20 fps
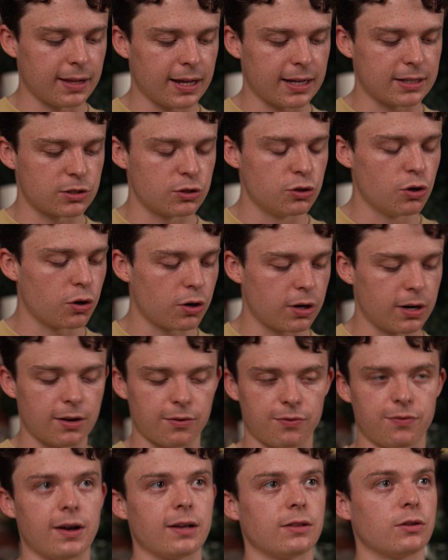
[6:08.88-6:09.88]
that's not going to
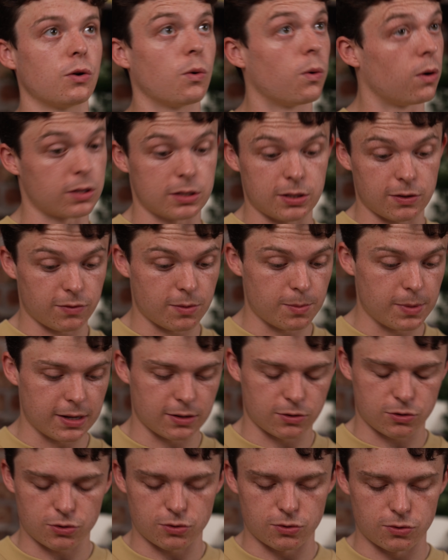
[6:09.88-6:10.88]
affect the quality of the meat
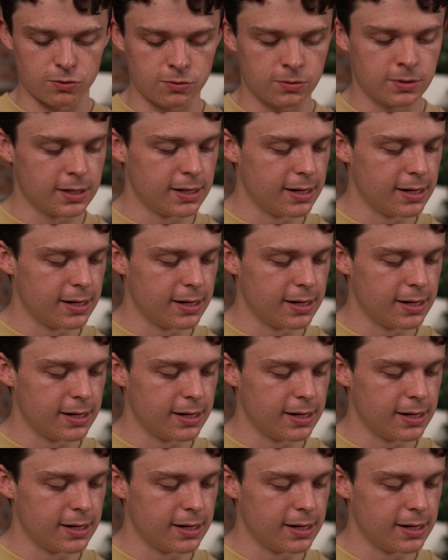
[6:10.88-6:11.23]
at all.